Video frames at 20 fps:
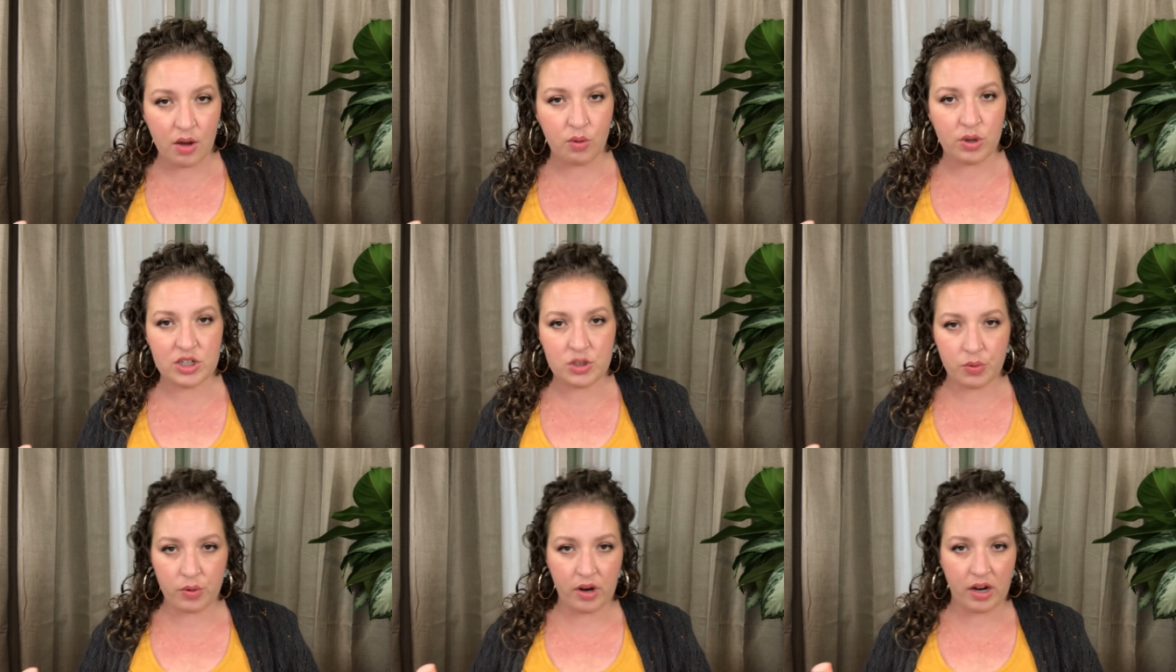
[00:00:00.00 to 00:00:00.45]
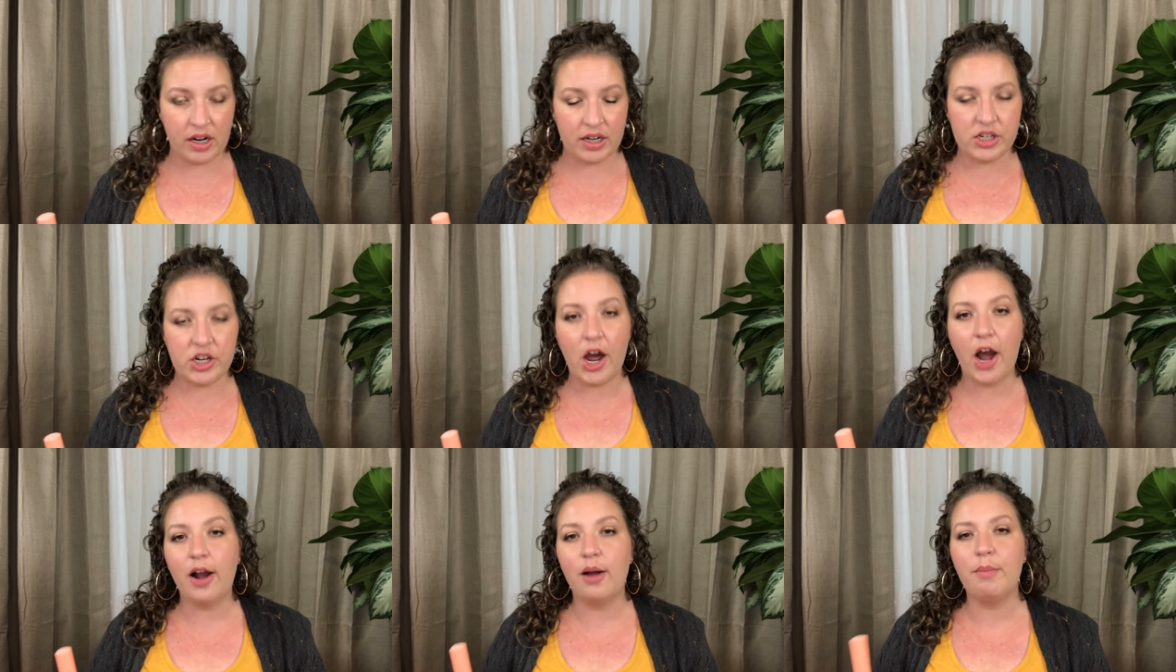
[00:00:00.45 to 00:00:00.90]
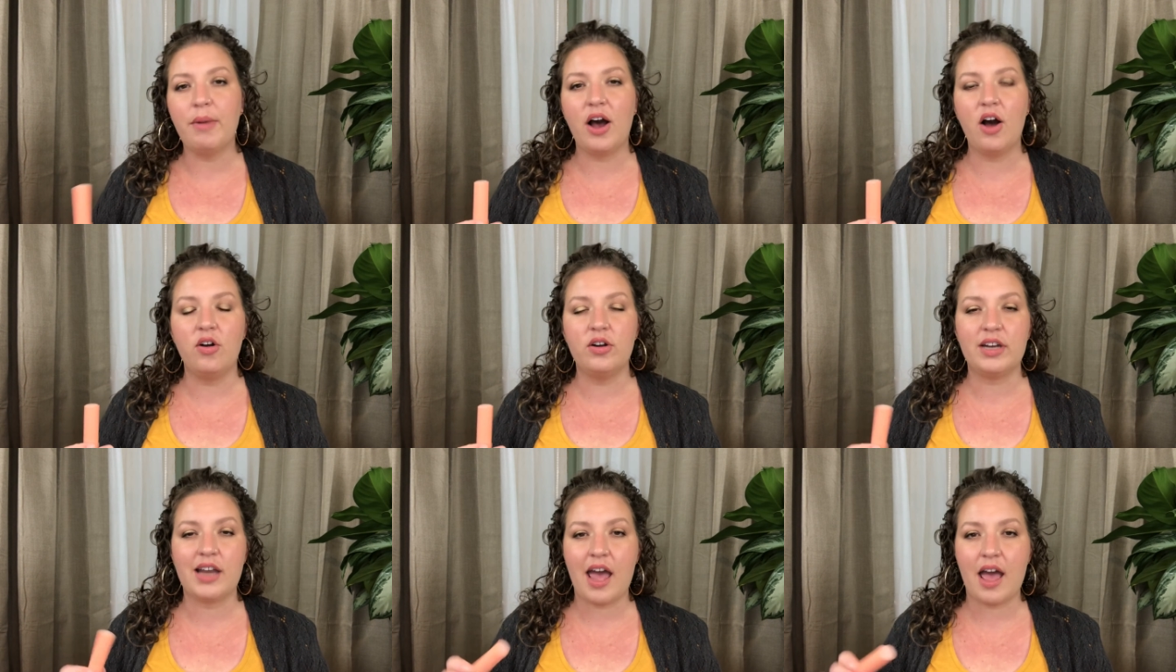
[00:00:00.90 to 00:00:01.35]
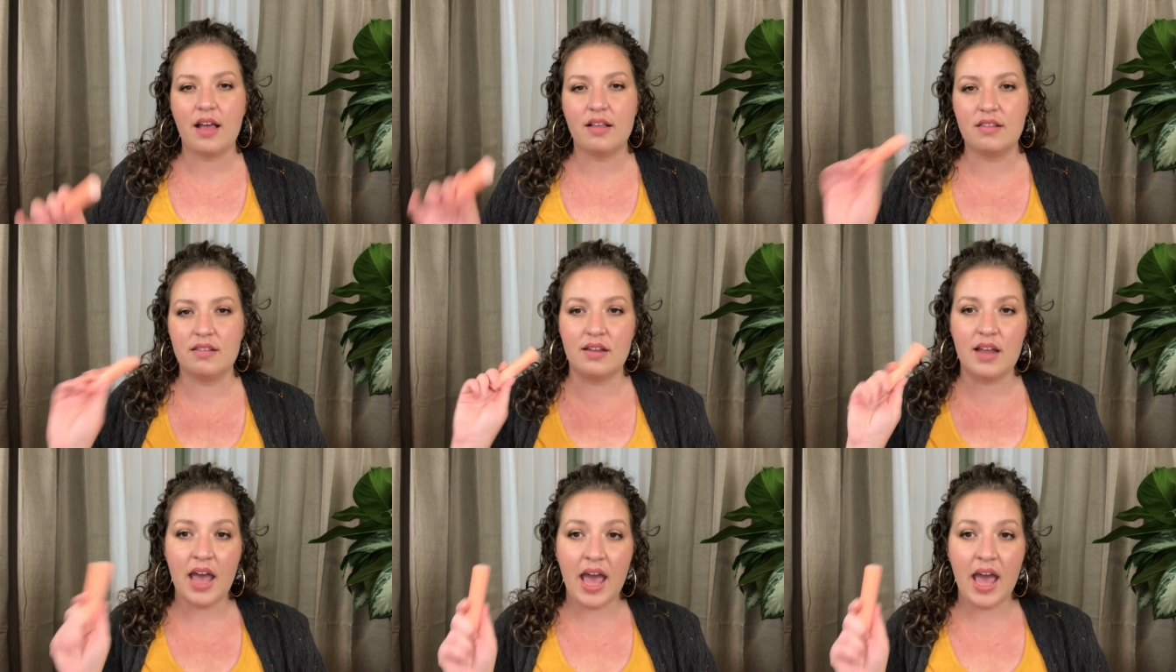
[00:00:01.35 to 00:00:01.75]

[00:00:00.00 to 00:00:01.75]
which we're going to talk about next,